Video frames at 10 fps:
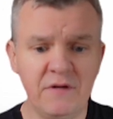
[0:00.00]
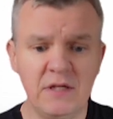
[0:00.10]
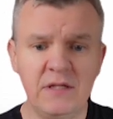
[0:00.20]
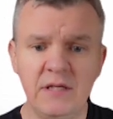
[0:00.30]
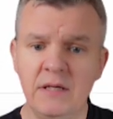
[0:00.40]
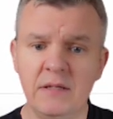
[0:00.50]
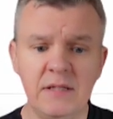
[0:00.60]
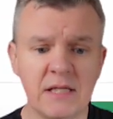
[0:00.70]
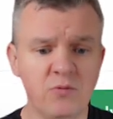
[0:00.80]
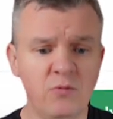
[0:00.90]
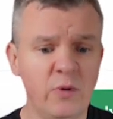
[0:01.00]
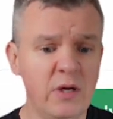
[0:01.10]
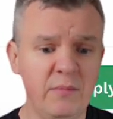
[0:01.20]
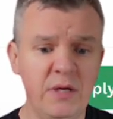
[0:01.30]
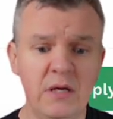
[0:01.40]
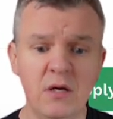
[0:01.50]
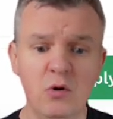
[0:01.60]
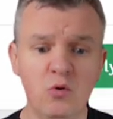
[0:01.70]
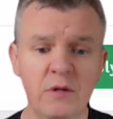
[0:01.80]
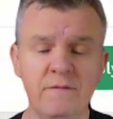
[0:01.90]
definitely, that's what we're going to be
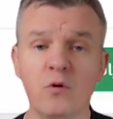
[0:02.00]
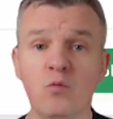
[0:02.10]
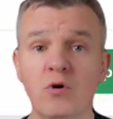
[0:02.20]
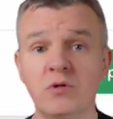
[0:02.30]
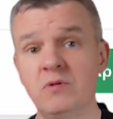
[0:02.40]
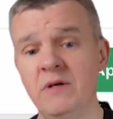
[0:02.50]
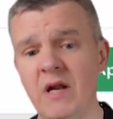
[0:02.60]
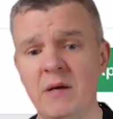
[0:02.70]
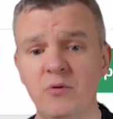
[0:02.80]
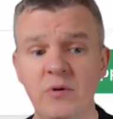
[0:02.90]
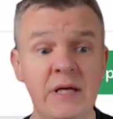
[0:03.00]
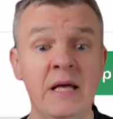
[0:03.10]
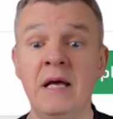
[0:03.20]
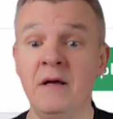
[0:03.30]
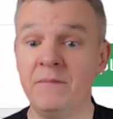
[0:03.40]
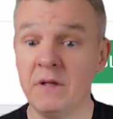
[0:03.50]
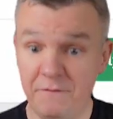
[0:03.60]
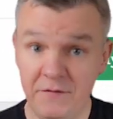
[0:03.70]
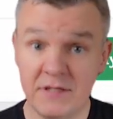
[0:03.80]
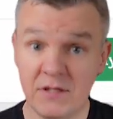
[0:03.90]
looking for work. So C V Library,
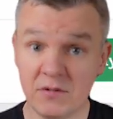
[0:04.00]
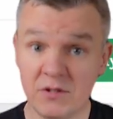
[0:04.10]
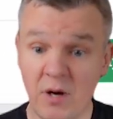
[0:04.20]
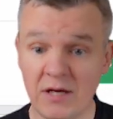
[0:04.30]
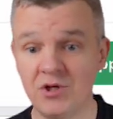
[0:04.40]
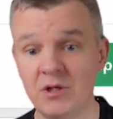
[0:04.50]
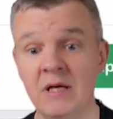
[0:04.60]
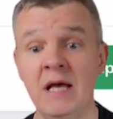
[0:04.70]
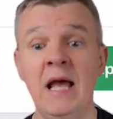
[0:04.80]
Fixed Construction.